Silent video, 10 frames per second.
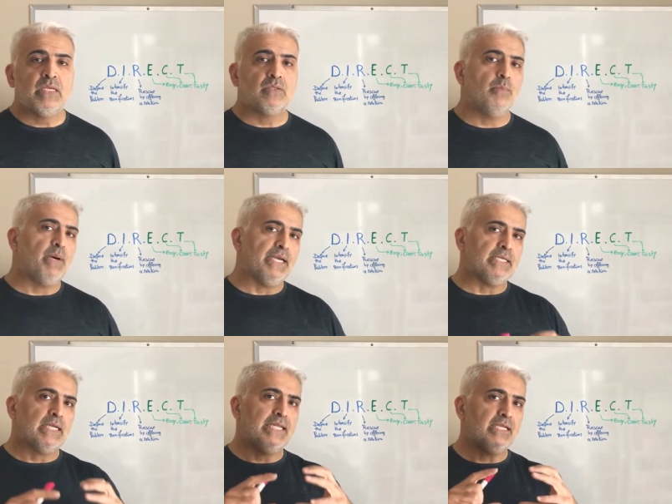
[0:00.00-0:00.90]
So by
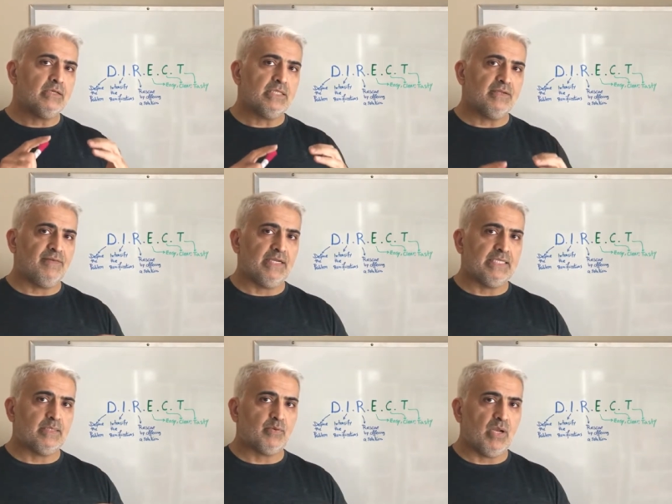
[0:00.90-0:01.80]
clearly
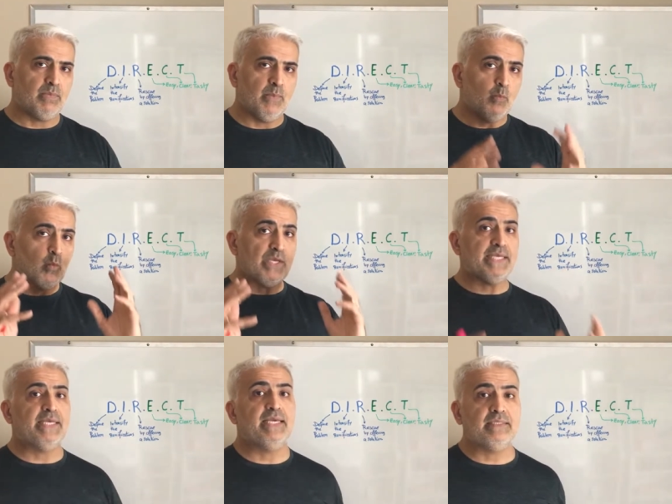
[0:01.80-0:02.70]
defining the problem,
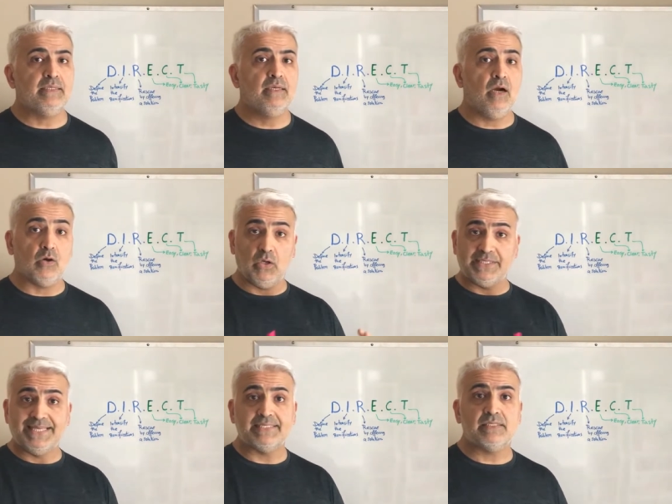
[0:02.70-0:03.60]
we get our
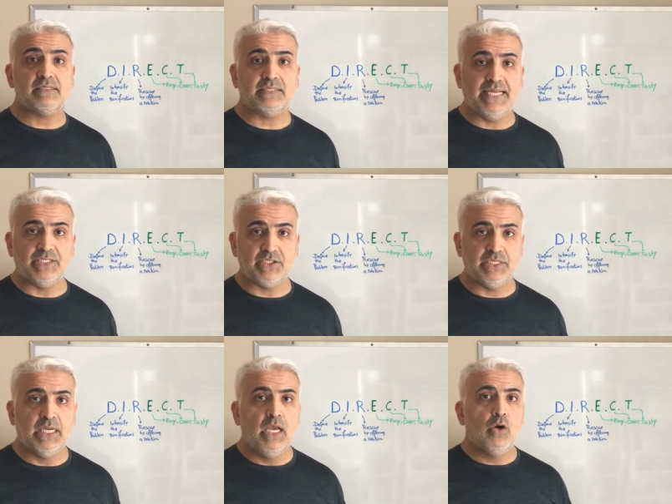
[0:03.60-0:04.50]
audience's
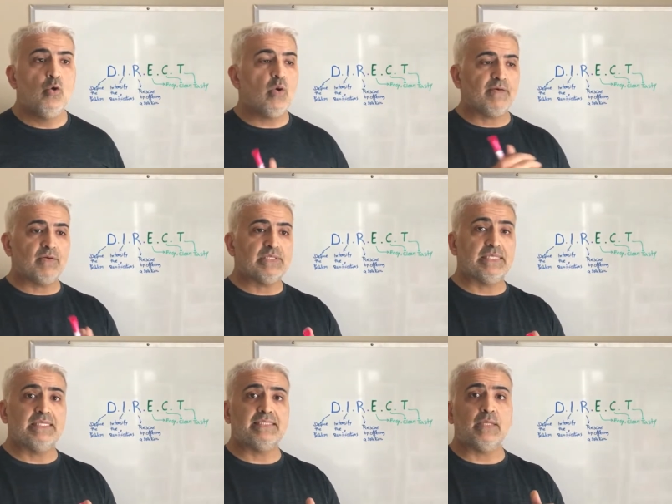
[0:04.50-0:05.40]
attention, whoever
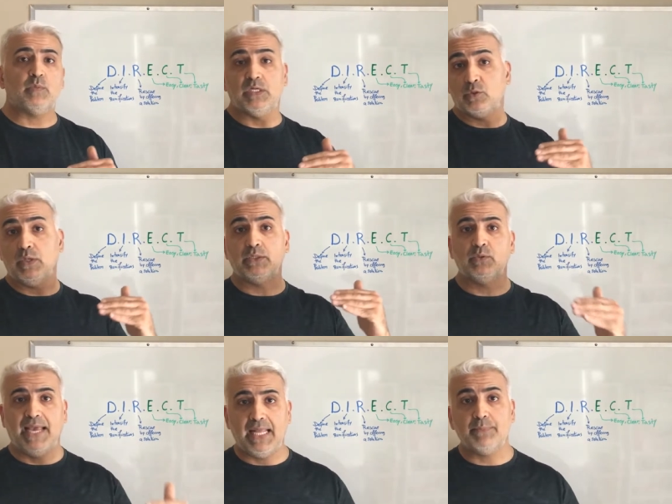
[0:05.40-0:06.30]
it is that we're trying
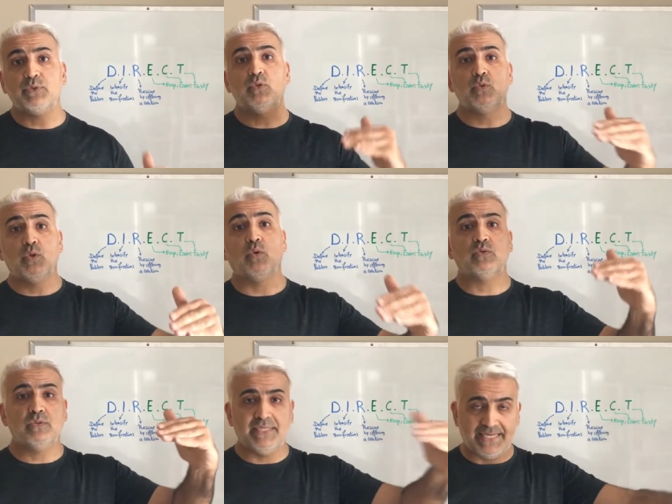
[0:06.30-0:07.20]
to help to go
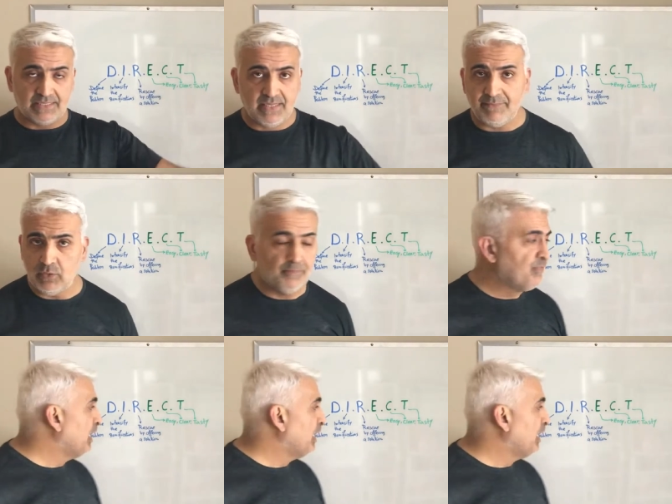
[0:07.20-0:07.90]
to the next level.